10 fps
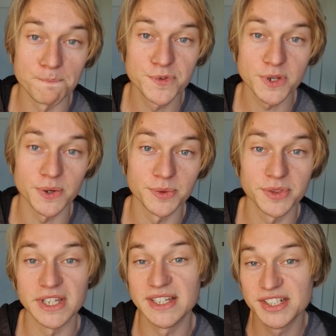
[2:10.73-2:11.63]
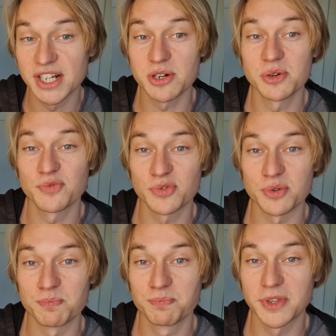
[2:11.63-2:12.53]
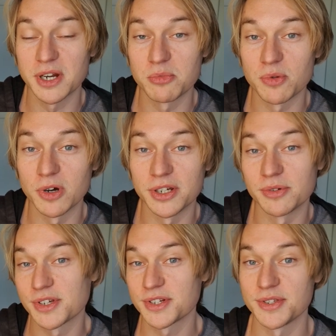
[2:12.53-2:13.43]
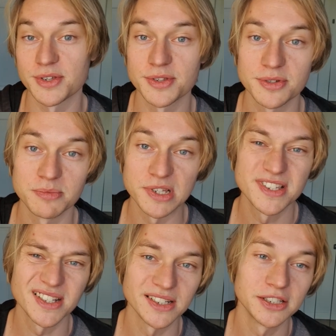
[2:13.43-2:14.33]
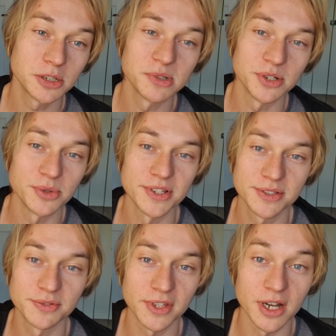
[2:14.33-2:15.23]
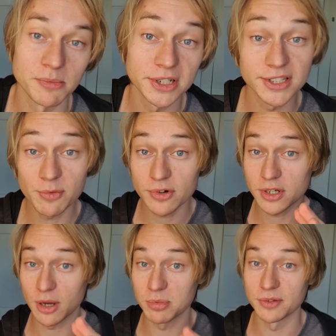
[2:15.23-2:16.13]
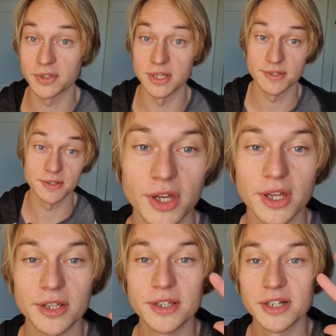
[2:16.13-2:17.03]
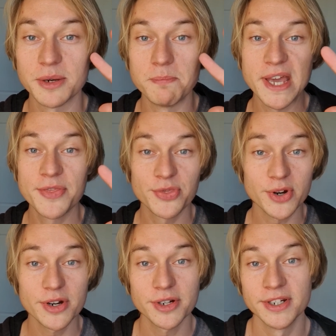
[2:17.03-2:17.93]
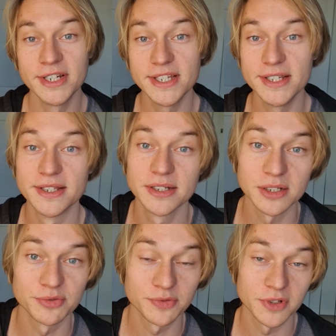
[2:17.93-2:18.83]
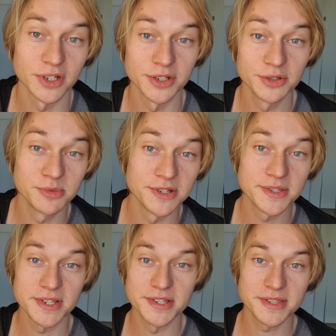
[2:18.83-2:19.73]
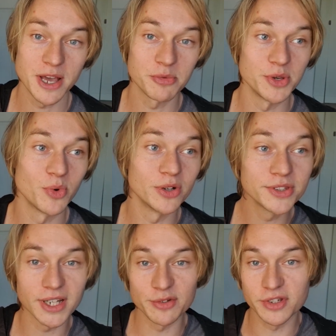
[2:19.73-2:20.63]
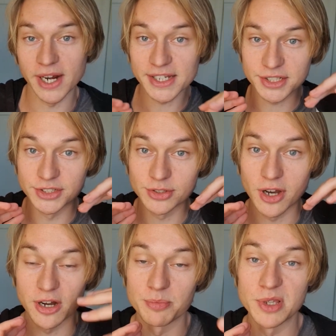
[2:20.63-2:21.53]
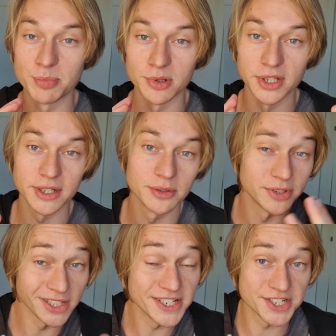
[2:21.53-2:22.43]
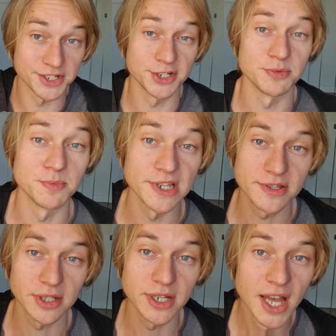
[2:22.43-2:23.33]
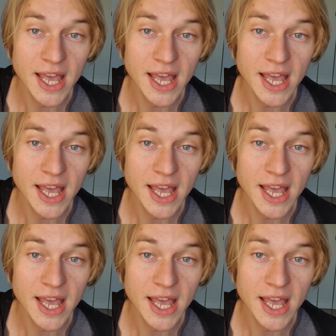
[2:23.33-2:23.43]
So in general, for getting more money, Russian is also basically a little bit of a waste of time, except for a couple of cases. And the main third need of humans is that we want to have connections to other people, like relationships, basically.